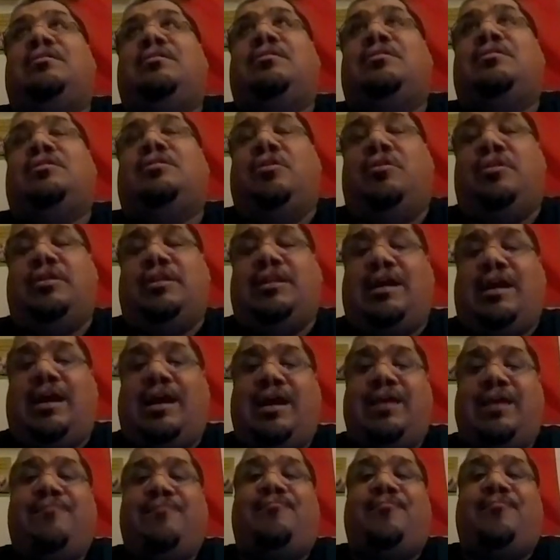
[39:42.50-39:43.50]
during the
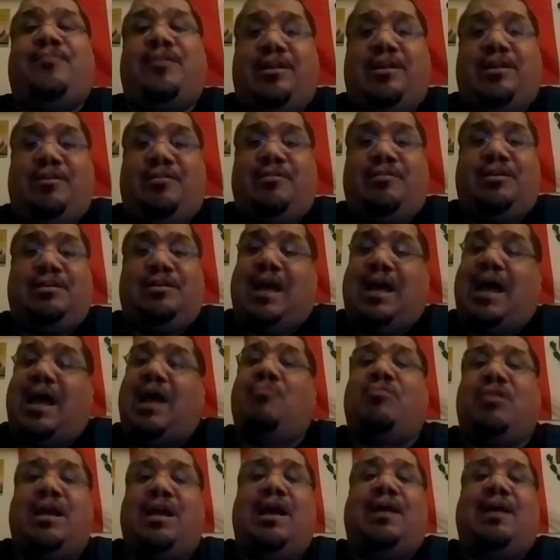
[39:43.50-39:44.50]
hyphy era. I
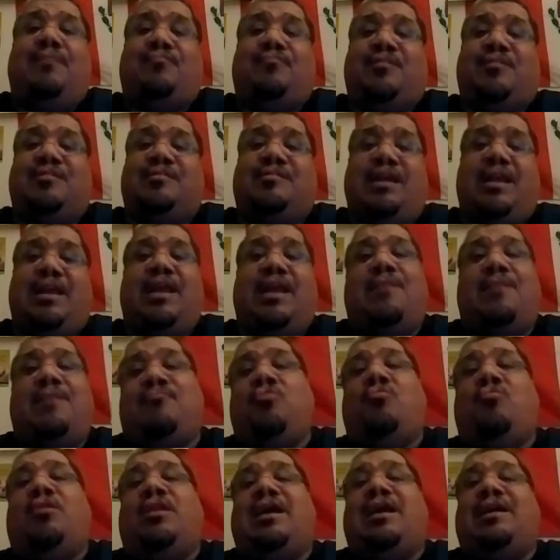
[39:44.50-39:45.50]
would have to say, if
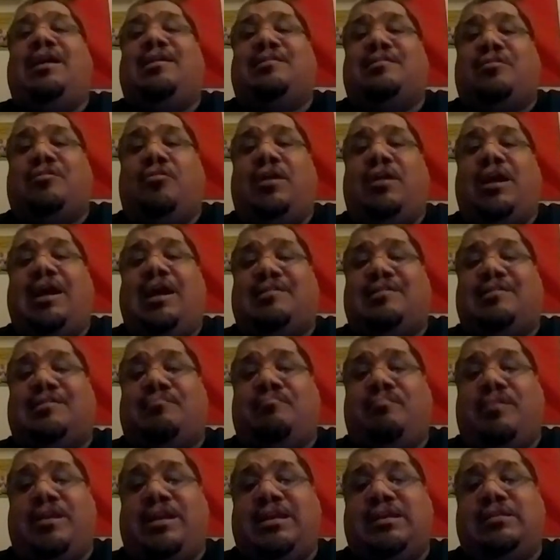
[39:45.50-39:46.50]
you would ask
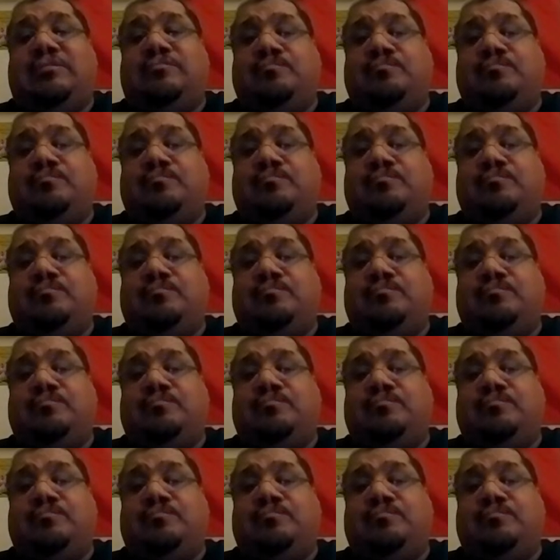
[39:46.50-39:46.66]
me,